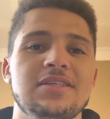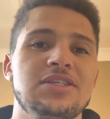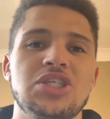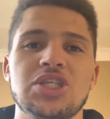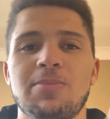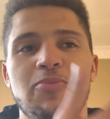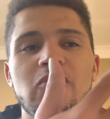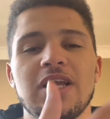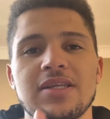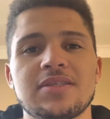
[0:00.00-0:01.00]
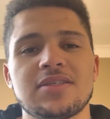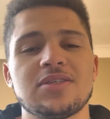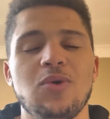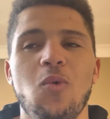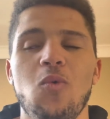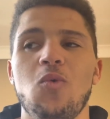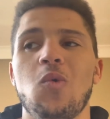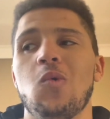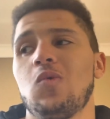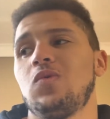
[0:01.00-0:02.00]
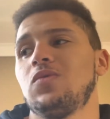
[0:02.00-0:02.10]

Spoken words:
shipwrecks or